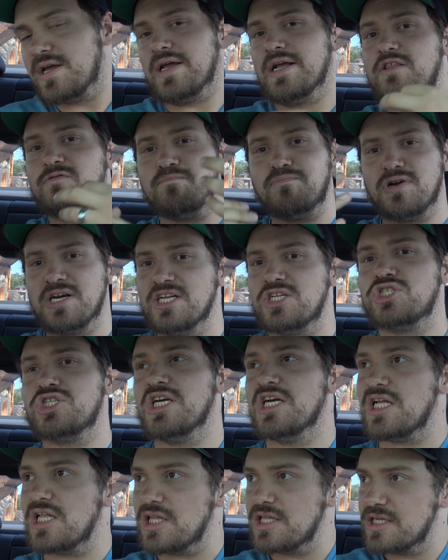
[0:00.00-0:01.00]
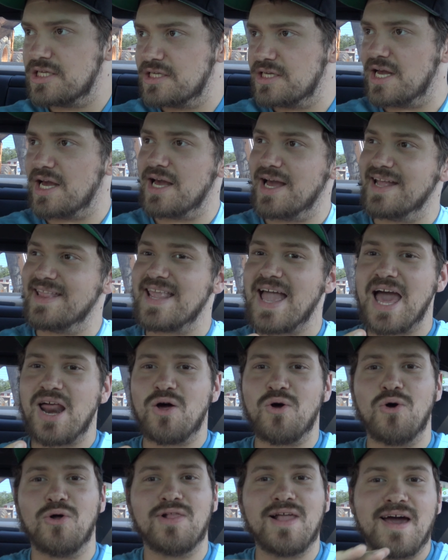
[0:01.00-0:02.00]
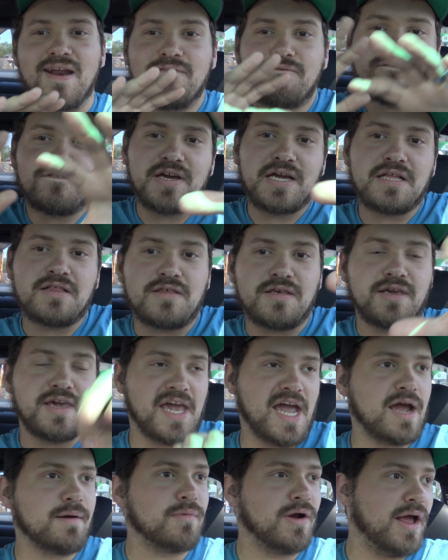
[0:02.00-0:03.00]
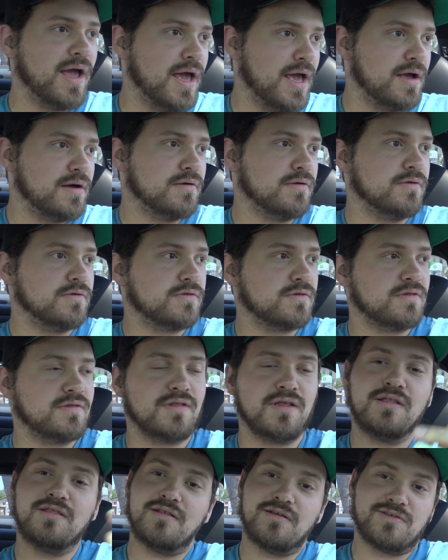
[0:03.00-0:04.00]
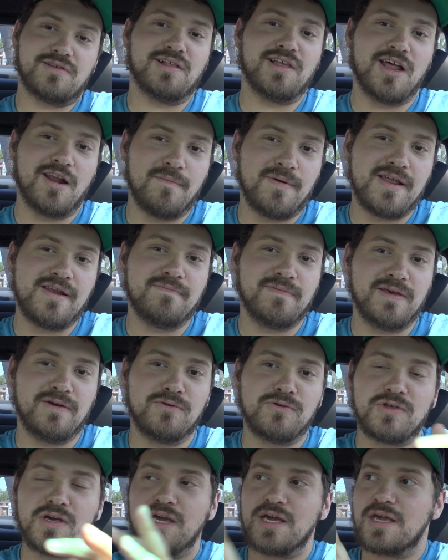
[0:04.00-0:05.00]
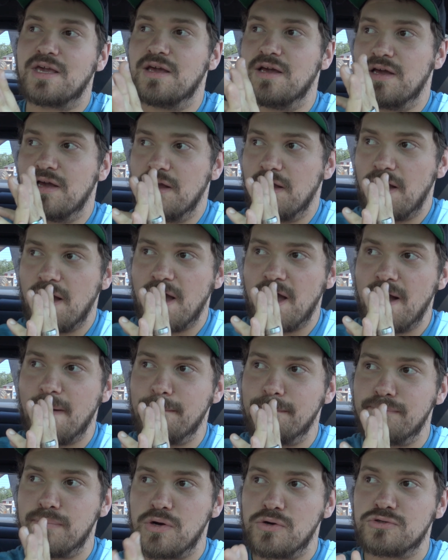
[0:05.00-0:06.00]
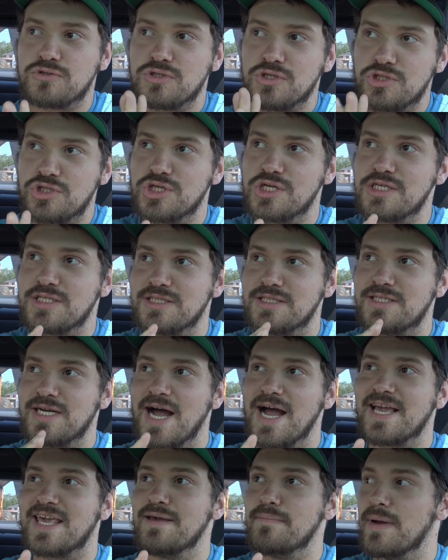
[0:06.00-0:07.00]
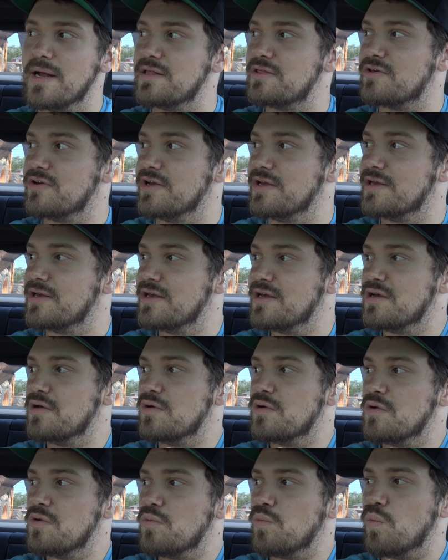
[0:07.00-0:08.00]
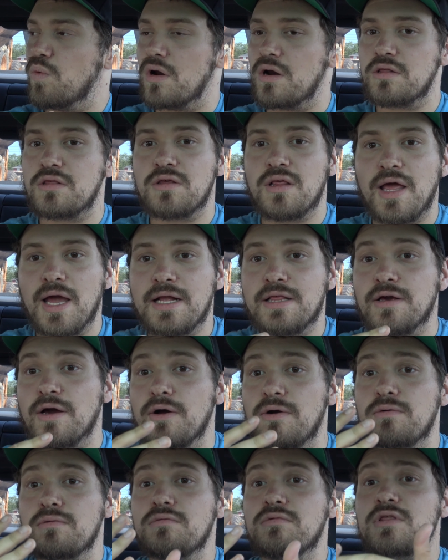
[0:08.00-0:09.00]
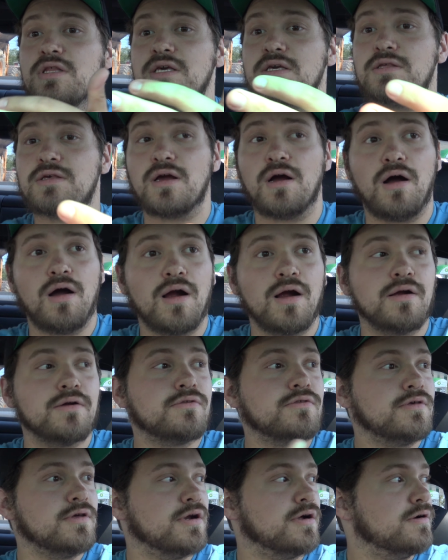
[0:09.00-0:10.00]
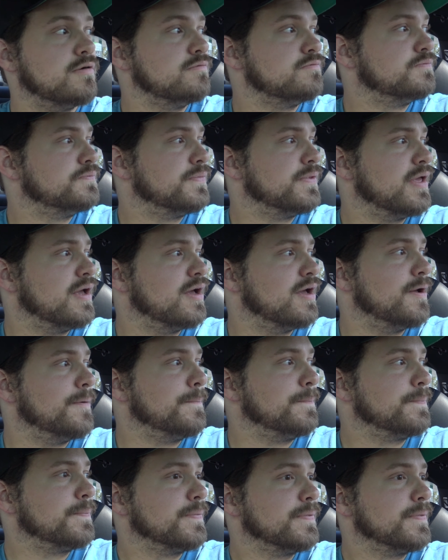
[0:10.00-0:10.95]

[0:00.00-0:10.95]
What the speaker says: it's pretty chill. Not a whole lot of fancy camera angles. There's a little bit of music, mostly just documenting what it's like to own these cars, you know.